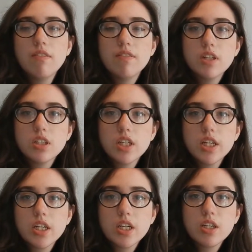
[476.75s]
I feel
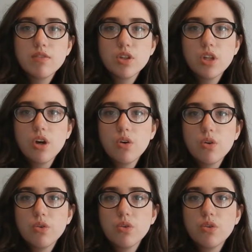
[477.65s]
like even
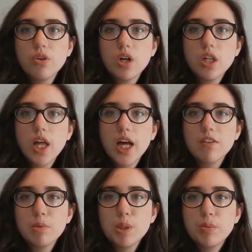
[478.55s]
though a lot
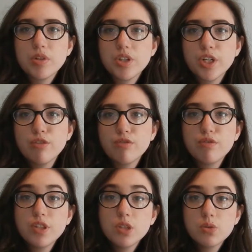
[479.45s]
of people are
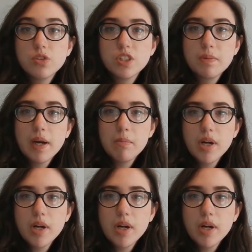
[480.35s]
confused by